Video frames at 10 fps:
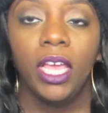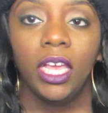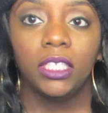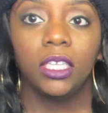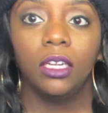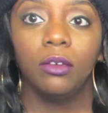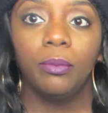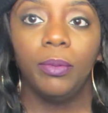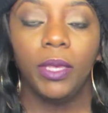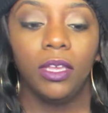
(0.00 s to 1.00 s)
It's gonna
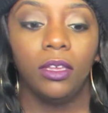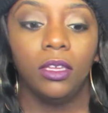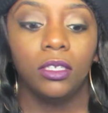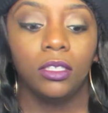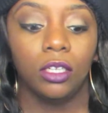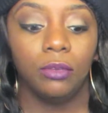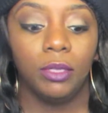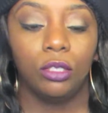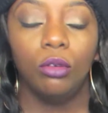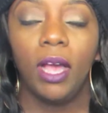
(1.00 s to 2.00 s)
be
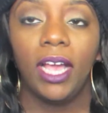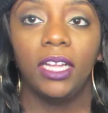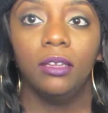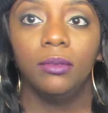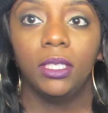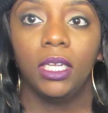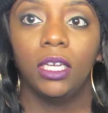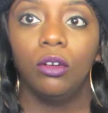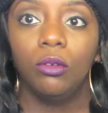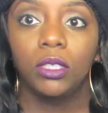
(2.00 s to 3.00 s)
two items and they're
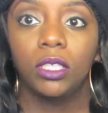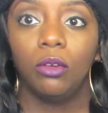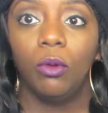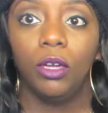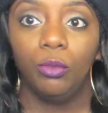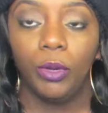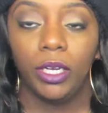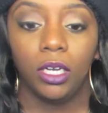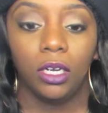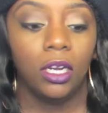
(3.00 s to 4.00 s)
going to one
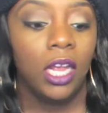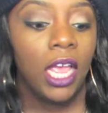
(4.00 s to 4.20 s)
winner,